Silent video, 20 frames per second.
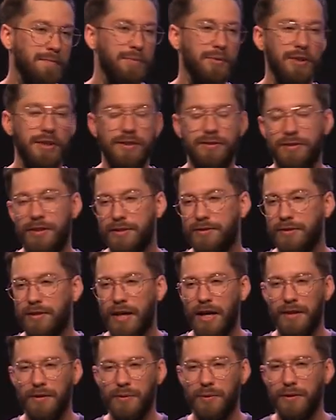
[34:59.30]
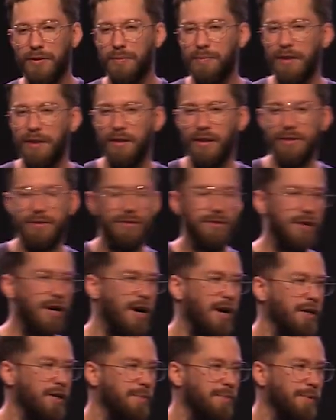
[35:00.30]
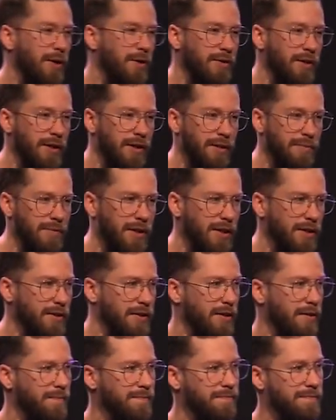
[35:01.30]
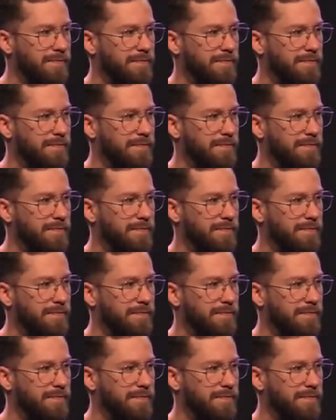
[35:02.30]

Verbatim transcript: please get together with me. Let's talk about it. I'm not going to